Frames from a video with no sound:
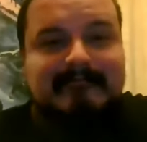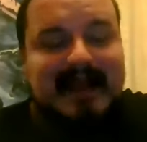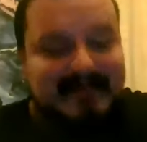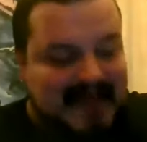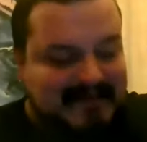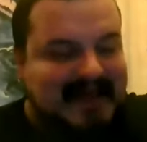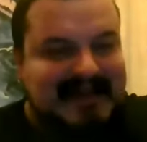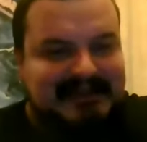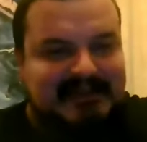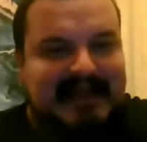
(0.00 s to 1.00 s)
That
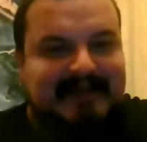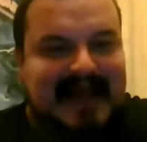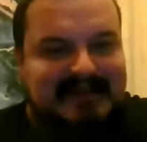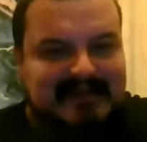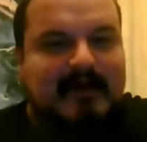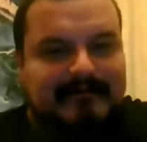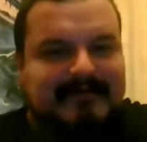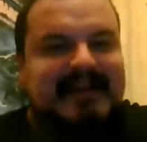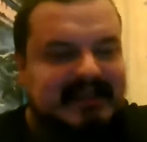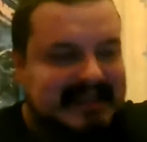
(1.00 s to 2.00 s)
literally, that song
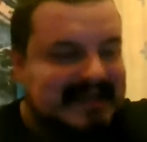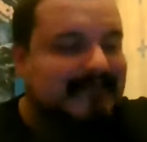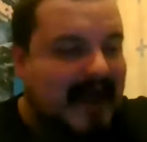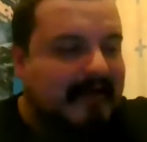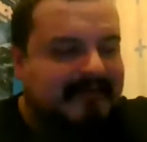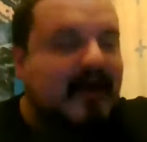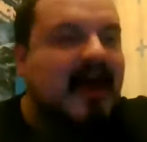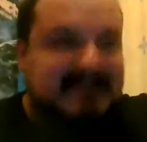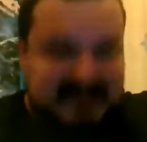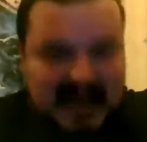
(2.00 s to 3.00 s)
features the very
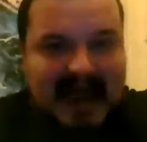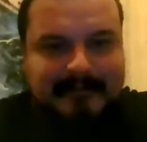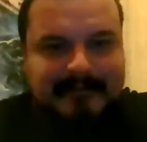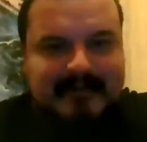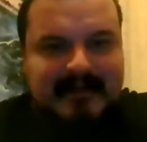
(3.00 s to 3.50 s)
first slam